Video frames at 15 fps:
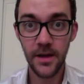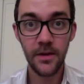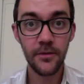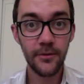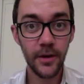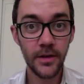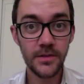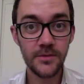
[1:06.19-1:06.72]

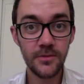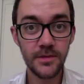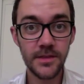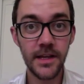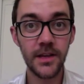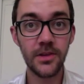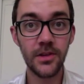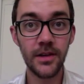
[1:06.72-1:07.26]
First, we'll
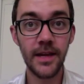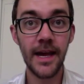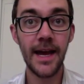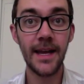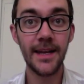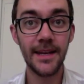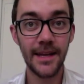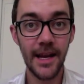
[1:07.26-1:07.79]
take a look
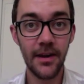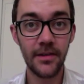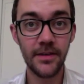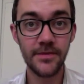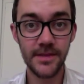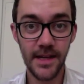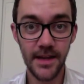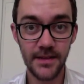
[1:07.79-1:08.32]
at
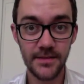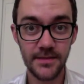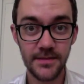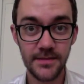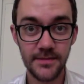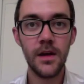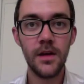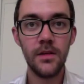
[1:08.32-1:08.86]
narrative texts.